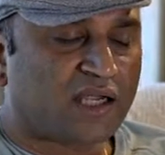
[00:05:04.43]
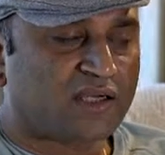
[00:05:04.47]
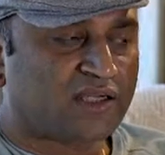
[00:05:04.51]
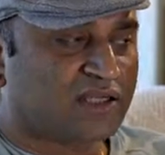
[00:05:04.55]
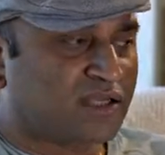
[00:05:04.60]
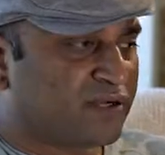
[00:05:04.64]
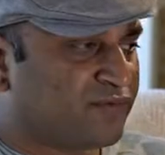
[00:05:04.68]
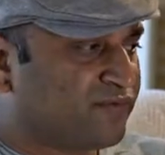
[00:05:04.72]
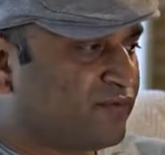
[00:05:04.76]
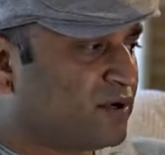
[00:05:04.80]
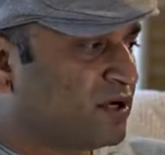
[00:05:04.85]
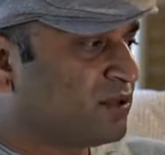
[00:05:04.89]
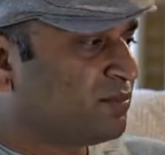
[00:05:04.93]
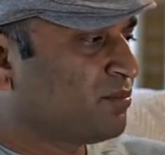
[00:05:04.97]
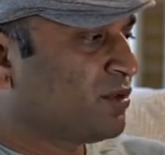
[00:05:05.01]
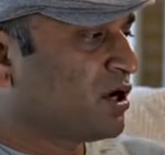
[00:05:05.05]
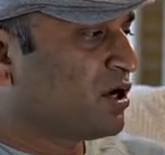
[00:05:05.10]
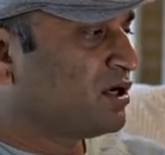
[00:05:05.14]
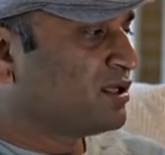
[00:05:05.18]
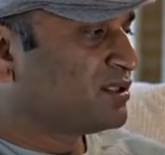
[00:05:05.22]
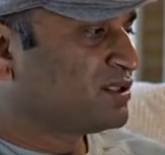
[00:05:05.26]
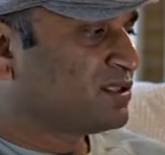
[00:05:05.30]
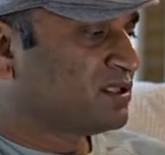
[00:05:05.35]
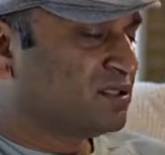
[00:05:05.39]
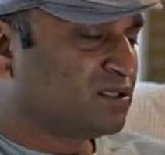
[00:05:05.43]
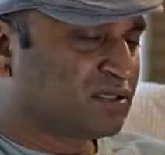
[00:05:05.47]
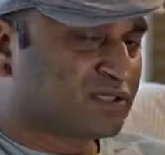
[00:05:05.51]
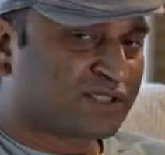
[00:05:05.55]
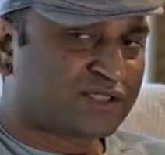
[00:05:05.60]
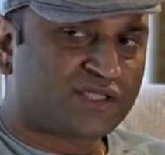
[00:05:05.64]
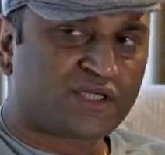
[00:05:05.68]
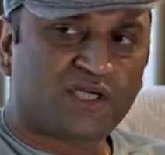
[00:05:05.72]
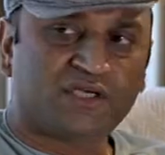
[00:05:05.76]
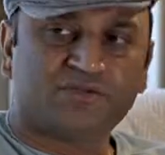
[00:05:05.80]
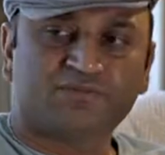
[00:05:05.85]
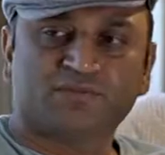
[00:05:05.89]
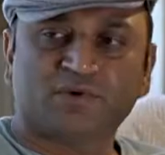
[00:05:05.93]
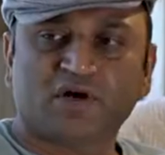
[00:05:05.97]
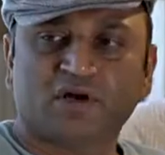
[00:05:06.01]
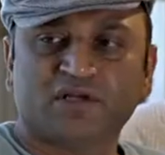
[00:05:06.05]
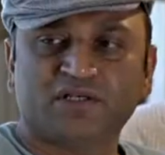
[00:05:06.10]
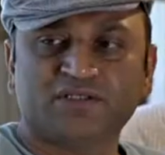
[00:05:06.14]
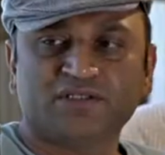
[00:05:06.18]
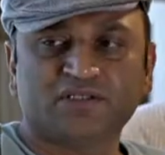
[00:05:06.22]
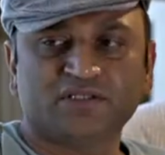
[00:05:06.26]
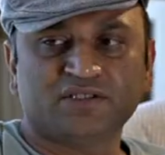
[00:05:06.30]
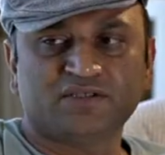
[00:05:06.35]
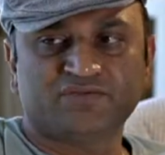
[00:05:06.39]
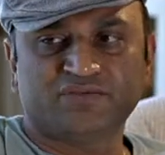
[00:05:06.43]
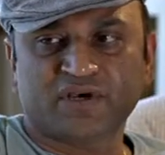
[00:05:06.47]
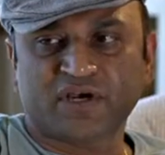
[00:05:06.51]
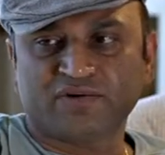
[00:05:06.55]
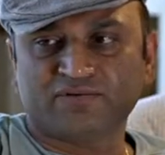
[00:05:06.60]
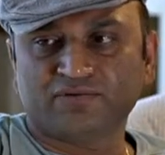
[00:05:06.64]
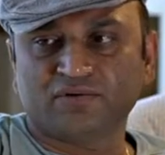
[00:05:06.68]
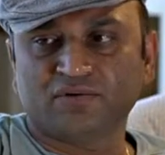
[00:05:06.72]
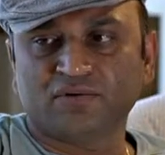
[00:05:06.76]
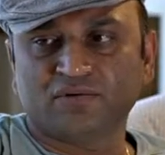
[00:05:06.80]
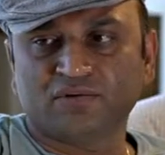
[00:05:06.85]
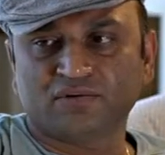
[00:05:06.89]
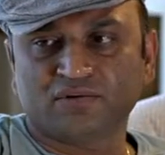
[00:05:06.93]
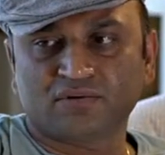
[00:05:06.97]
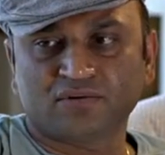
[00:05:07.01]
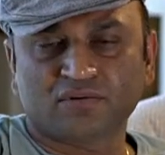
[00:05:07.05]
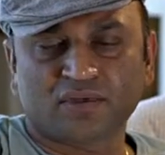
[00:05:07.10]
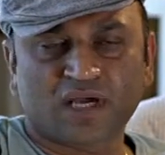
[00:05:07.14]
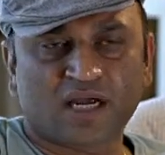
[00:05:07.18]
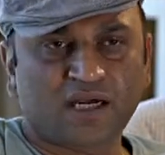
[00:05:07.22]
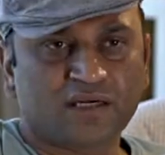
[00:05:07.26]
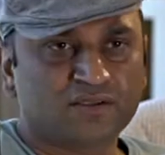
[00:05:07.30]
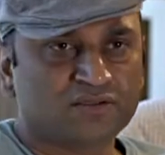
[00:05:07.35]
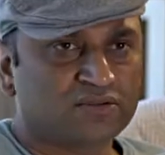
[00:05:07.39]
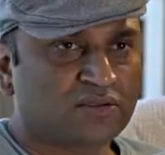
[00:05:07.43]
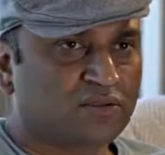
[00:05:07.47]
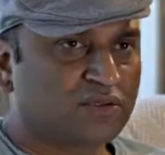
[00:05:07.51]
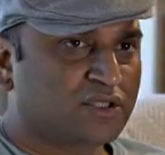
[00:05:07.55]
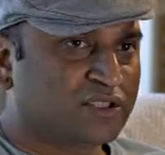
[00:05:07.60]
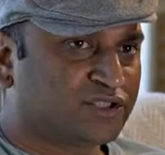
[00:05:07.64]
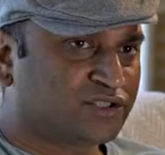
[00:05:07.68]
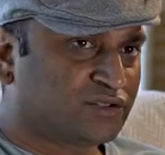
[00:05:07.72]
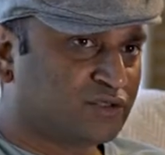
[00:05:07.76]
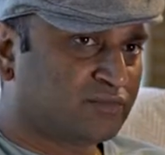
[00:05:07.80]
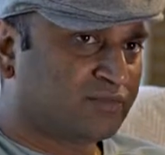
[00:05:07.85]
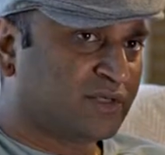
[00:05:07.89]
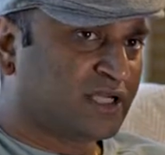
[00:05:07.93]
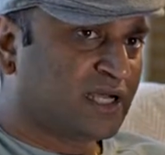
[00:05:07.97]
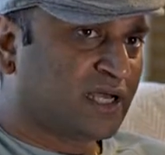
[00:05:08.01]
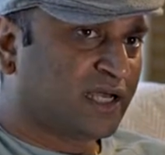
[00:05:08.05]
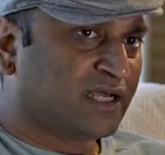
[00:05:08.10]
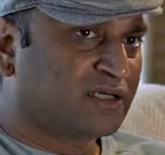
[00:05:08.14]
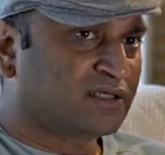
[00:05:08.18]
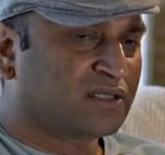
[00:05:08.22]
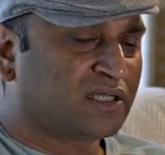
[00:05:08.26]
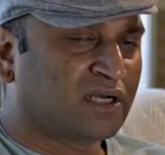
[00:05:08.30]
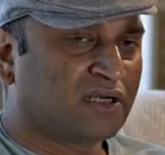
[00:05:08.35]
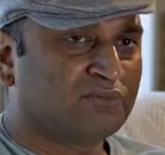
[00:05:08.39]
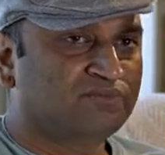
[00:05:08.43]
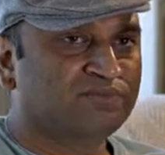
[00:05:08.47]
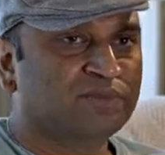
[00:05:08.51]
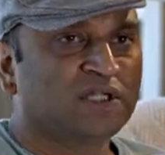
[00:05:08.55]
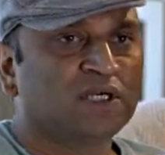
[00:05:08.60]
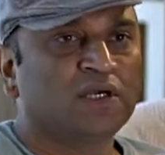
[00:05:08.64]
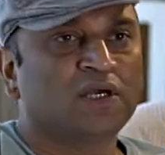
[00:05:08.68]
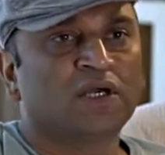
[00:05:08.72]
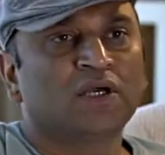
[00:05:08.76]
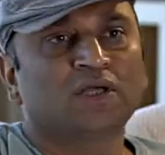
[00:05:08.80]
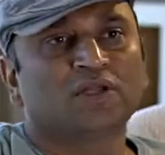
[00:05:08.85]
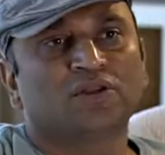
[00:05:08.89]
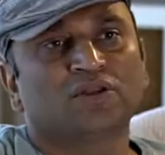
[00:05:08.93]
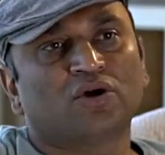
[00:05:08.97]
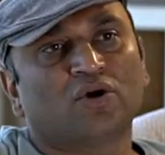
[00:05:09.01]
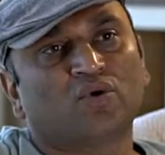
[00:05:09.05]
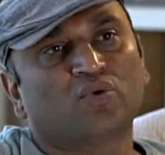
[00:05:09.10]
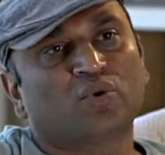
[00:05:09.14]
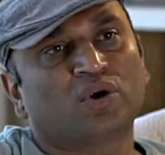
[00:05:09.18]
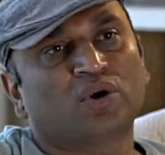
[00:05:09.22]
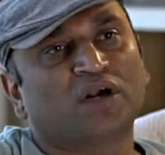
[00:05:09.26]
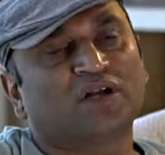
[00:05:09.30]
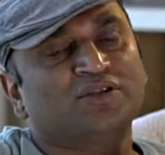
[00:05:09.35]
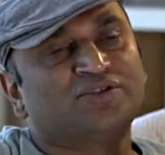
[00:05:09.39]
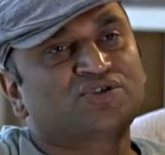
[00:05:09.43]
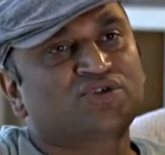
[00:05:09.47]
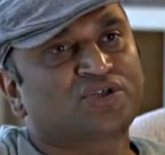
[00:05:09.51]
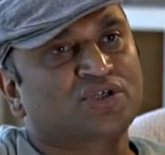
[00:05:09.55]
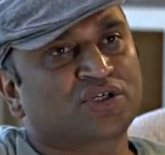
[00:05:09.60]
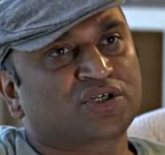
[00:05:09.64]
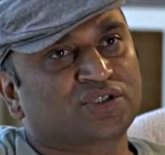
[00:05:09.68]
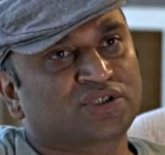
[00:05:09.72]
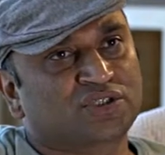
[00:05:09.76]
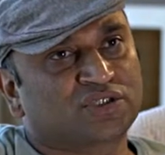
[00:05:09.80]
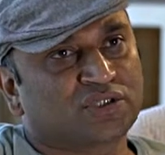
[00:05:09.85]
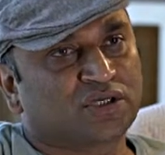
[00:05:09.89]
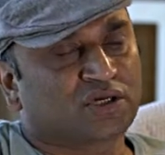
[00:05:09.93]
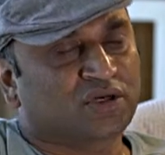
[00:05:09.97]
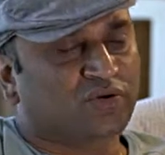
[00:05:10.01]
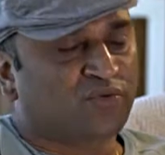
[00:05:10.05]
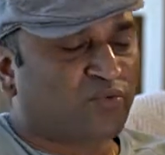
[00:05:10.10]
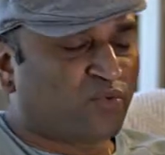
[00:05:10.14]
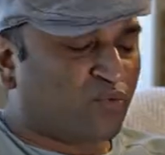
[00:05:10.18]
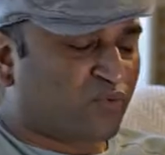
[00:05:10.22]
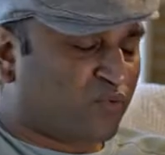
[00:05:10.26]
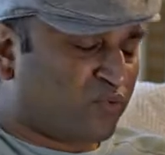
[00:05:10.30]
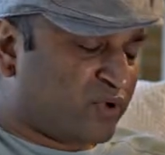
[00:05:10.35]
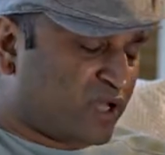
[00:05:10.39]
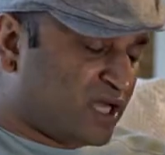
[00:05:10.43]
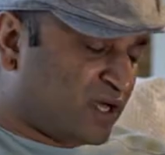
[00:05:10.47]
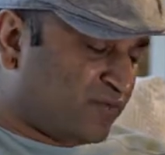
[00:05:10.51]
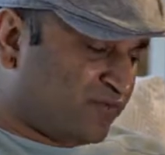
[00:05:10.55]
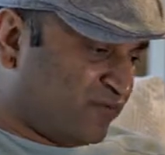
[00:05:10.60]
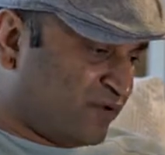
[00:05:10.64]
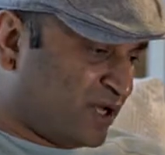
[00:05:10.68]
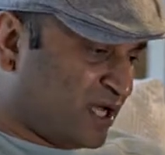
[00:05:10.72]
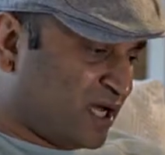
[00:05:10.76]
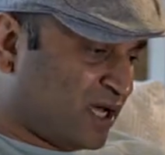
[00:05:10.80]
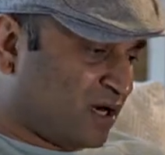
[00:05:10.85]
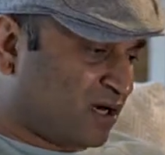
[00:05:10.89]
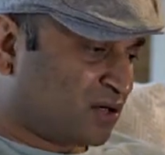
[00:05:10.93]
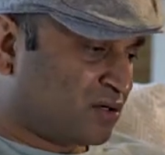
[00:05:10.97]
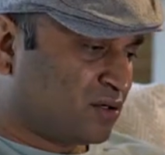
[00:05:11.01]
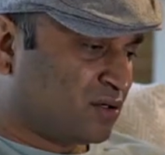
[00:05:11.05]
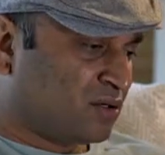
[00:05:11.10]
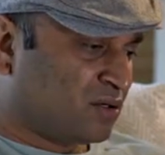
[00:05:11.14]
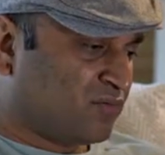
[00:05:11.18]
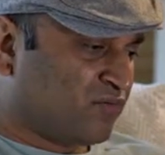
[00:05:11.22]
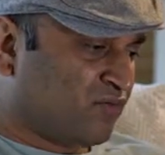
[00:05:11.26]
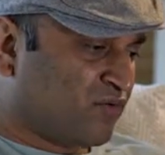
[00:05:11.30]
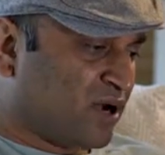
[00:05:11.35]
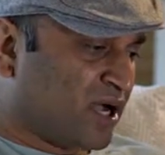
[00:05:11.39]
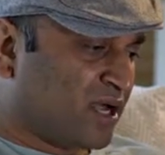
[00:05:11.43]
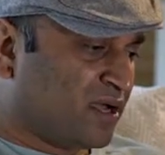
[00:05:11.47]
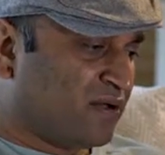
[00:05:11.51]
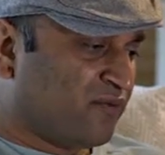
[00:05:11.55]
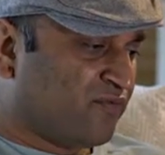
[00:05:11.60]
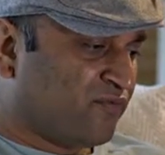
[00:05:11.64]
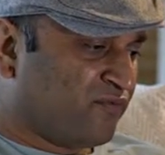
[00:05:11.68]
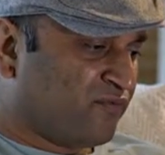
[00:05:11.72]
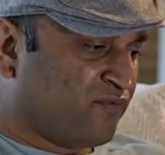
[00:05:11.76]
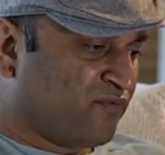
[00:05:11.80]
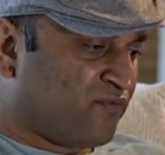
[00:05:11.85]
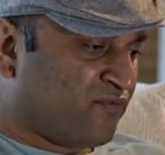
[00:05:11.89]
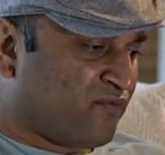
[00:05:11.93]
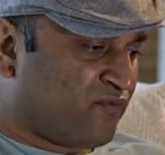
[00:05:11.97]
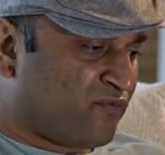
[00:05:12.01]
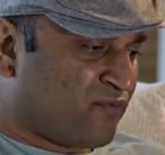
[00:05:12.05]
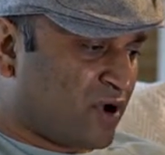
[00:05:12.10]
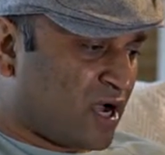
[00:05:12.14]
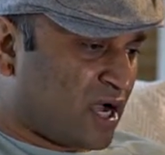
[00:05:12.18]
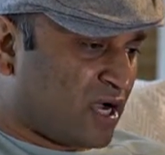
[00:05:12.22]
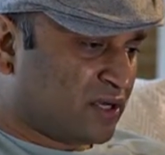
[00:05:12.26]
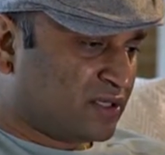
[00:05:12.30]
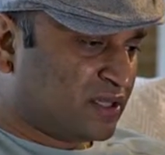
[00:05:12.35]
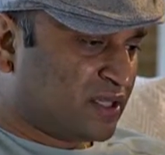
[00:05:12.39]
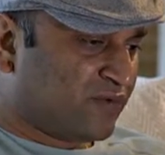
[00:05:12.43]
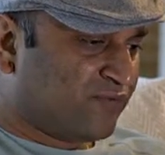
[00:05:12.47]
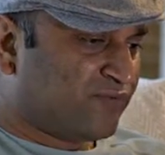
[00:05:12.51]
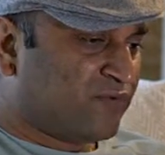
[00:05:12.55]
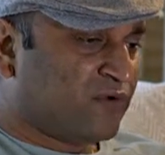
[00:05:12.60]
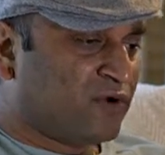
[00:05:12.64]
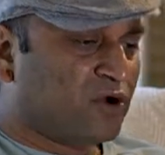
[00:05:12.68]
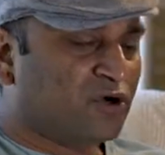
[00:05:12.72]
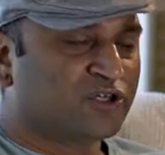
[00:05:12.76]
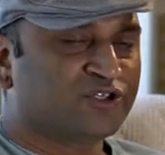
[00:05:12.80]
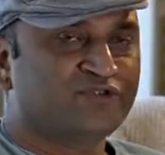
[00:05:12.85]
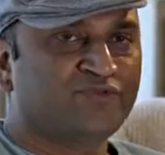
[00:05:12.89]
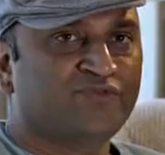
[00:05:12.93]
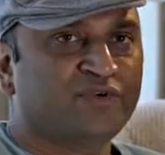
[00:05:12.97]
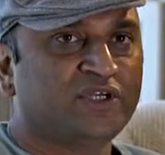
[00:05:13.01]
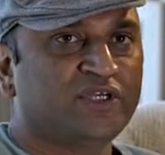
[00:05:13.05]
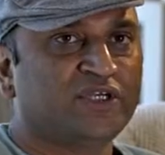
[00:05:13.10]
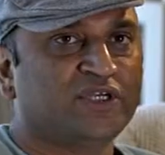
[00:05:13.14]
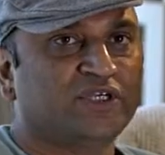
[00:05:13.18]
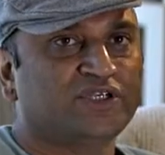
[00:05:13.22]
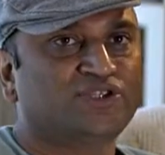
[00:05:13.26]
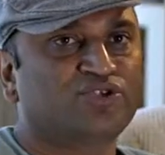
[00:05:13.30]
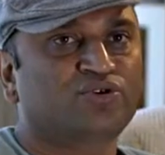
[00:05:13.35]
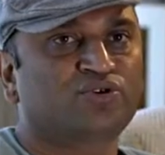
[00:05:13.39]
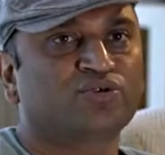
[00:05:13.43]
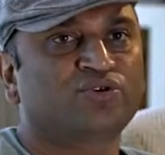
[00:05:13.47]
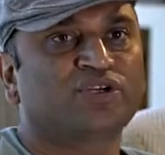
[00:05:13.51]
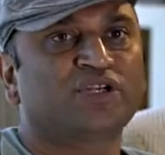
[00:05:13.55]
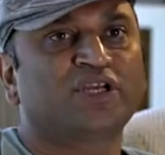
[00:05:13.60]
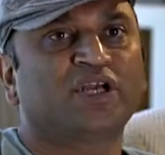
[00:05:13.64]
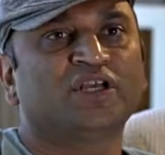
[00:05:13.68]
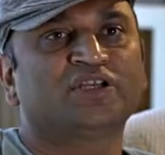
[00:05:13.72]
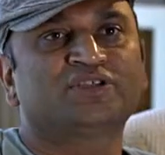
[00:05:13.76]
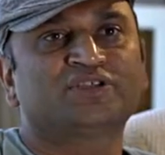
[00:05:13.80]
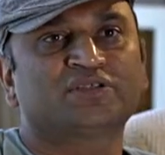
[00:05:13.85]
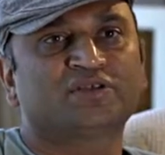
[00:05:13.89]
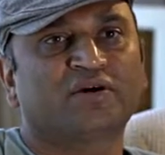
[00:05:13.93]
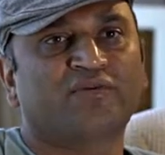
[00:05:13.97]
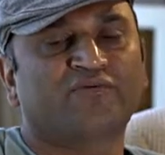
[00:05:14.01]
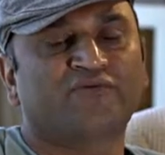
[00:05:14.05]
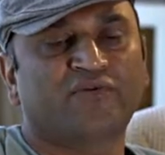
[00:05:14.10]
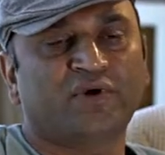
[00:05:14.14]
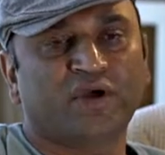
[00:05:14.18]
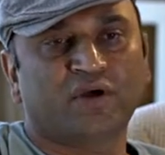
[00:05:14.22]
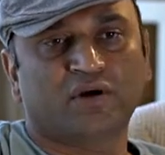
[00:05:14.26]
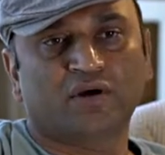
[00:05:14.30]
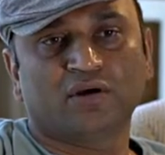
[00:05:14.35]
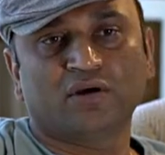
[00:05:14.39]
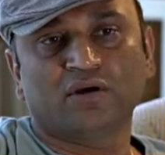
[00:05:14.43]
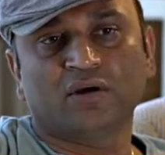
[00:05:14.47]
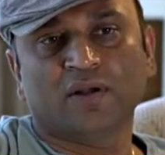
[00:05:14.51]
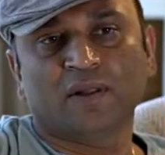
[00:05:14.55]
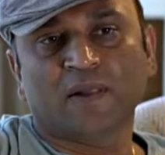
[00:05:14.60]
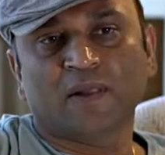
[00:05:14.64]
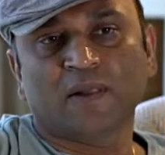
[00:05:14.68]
and the refund policy, exchange policy. We have to go through that. So it should be like the overall structure where we are. Why the philosophy is to reach somewhere